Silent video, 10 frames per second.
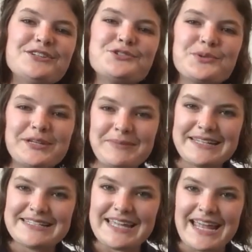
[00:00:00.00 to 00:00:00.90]
Join me
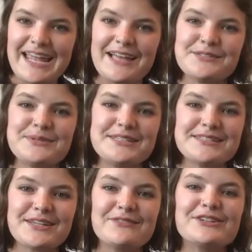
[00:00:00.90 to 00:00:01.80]
today as we
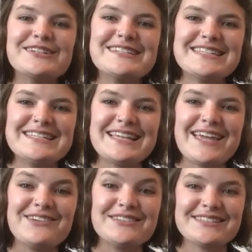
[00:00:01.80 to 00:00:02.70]
discover
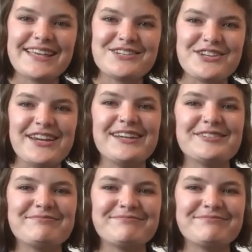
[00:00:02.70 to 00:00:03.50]
detail sketching.